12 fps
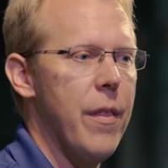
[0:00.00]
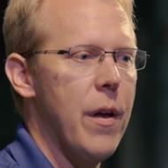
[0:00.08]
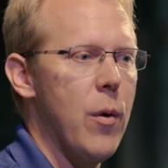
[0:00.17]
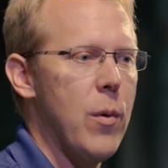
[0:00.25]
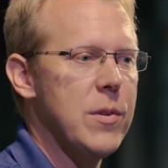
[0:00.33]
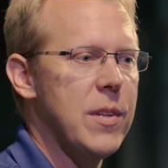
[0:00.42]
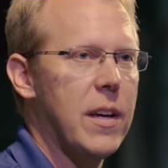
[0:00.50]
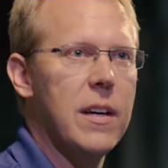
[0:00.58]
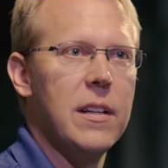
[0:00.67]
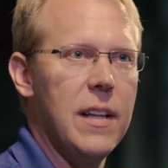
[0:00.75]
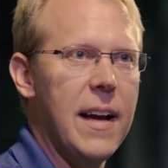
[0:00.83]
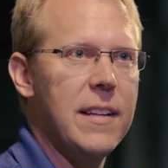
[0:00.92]
There was a
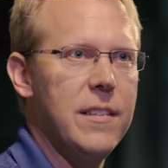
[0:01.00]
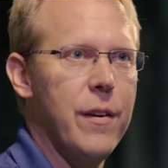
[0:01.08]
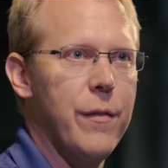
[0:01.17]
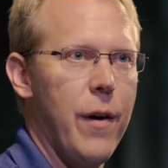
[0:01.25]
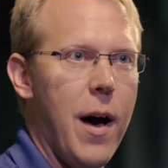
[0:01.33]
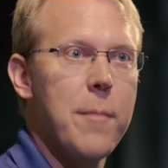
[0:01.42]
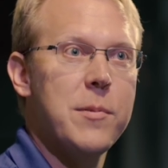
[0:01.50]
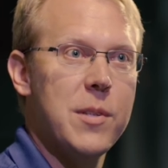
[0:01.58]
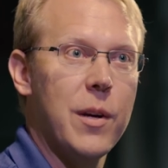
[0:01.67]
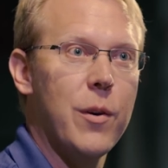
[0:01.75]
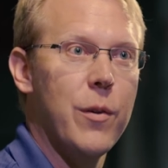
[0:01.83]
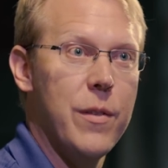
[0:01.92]
collective
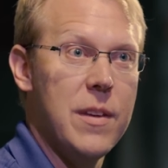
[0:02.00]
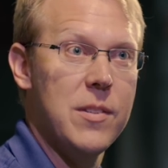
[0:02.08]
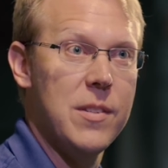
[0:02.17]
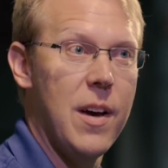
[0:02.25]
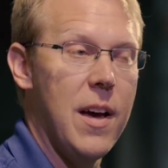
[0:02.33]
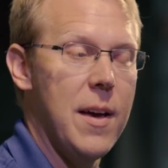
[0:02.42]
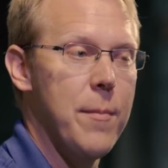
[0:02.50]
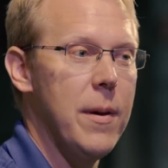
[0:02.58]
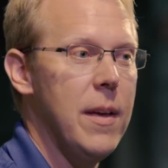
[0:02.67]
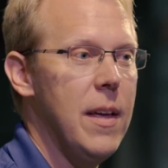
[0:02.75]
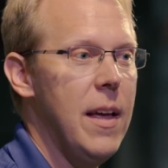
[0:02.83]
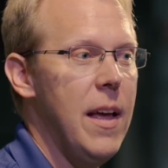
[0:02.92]
obstacle this time
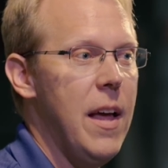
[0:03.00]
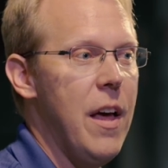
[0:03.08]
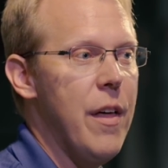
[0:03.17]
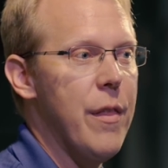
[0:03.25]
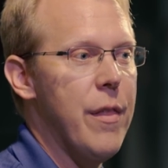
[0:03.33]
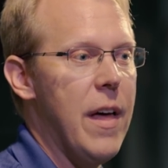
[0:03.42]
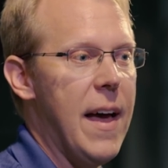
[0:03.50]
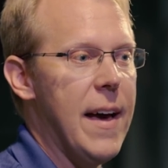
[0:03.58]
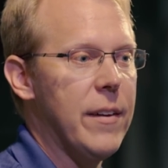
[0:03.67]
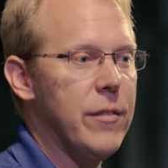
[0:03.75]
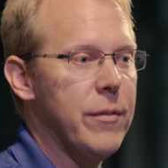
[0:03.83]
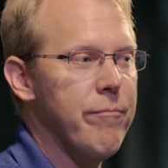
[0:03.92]

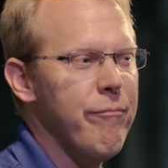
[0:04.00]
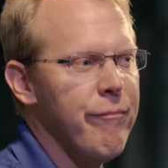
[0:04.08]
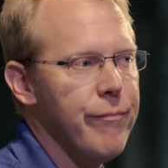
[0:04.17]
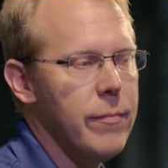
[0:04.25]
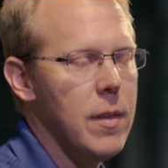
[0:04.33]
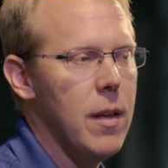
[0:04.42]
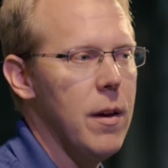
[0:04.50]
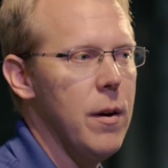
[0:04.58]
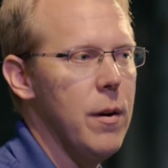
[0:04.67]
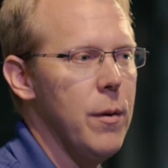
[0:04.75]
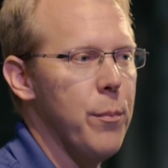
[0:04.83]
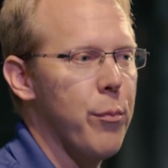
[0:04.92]
that
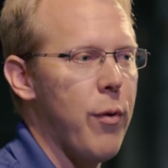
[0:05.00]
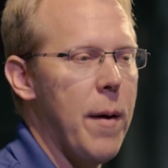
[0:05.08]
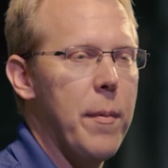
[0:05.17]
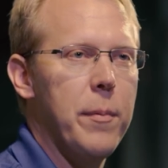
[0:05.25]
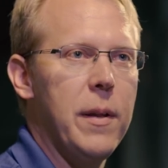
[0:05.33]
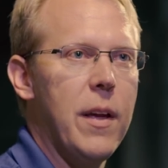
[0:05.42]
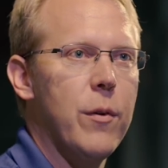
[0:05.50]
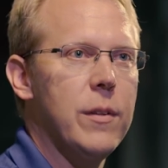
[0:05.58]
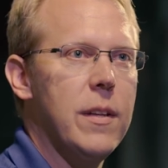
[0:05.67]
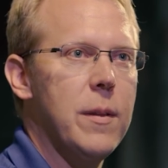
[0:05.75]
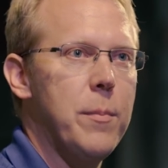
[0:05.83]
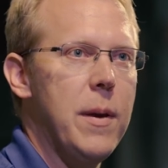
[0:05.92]
probably
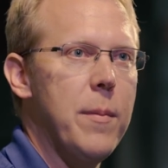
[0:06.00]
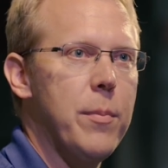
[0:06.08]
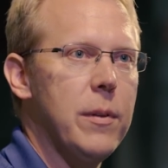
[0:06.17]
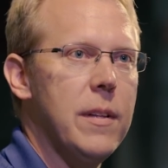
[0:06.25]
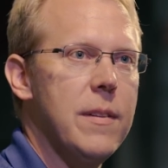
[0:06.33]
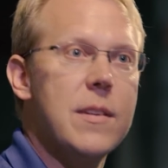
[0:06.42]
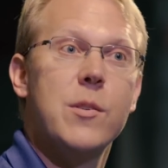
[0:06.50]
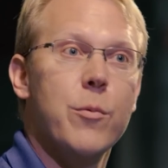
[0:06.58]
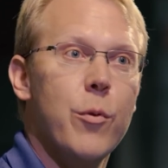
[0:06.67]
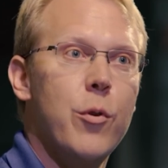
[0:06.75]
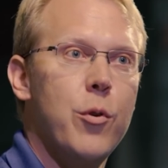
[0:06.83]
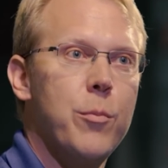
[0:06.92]
only the people in this
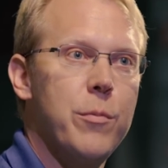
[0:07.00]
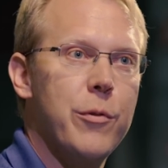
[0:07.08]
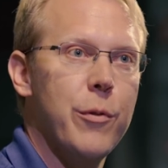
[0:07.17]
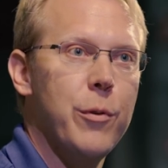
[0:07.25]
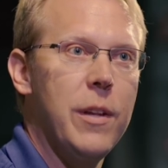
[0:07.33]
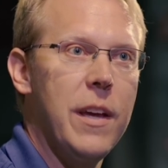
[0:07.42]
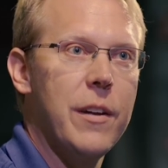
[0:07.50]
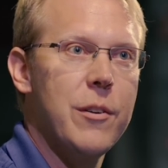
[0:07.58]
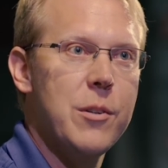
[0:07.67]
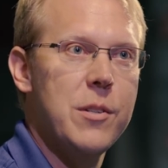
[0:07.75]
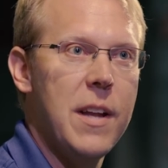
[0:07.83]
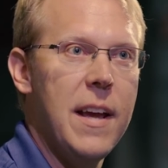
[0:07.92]
room truly
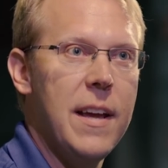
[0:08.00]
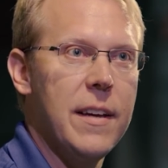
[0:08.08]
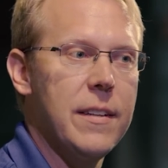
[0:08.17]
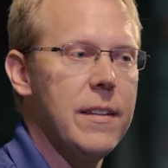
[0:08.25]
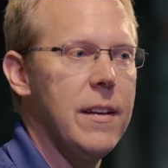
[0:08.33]
understand,